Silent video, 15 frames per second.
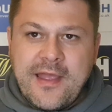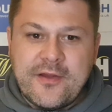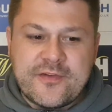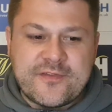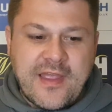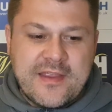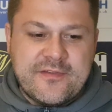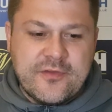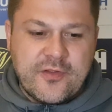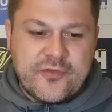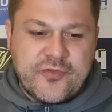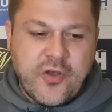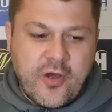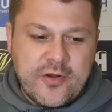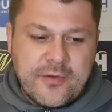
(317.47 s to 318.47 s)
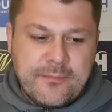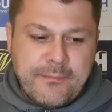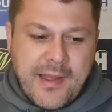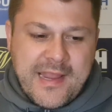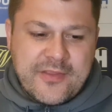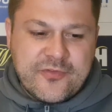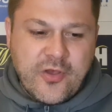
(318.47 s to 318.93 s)
are stating that Tottenham
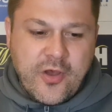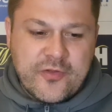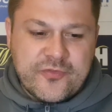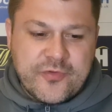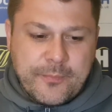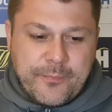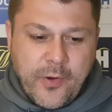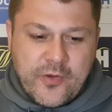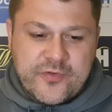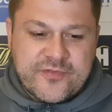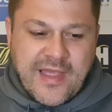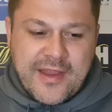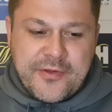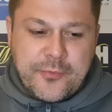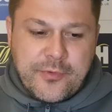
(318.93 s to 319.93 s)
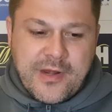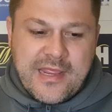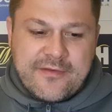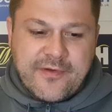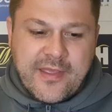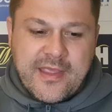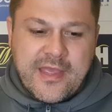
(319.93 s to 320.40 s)
may turn to boss Daniel
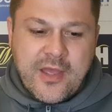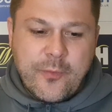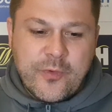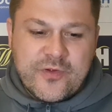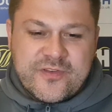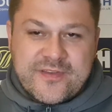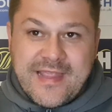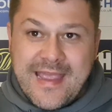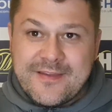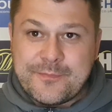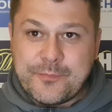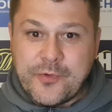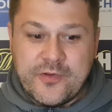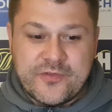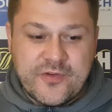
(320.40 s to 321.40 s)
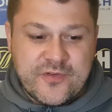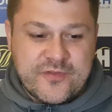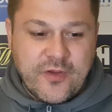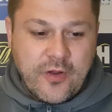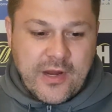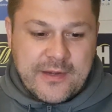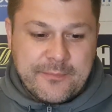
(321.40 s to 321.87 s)
Levy was desperate to
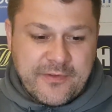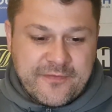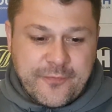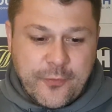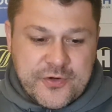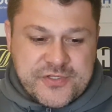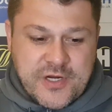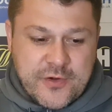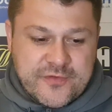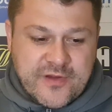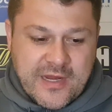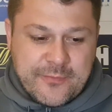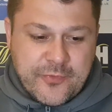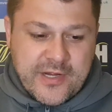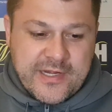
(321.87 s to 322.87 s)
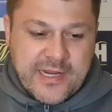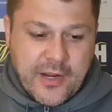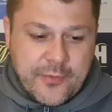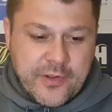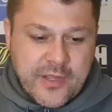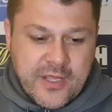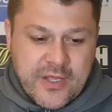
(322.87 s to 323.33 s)
sign before Jose
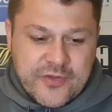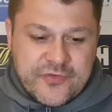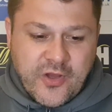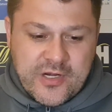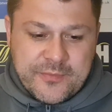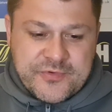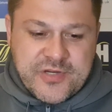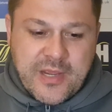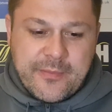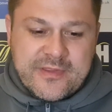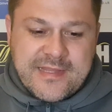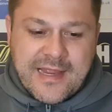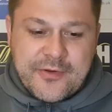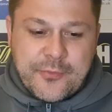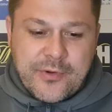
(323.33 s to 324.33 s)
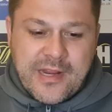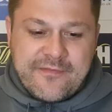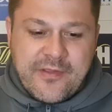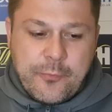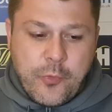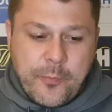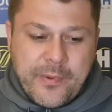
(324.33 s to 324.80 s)
Mourinho. Tottenham chairman Daniel
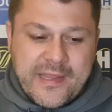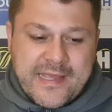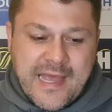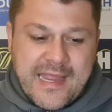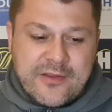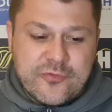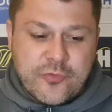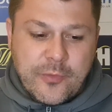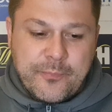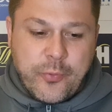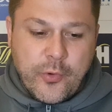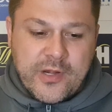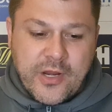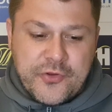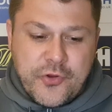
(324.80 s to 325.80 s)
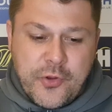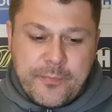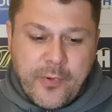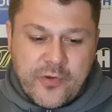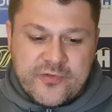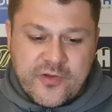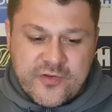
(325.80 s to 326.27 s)
Levy will be keen to appoint a new
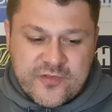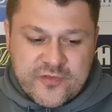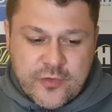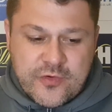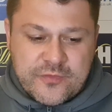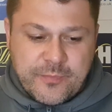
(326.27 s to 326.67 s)
boss as soon as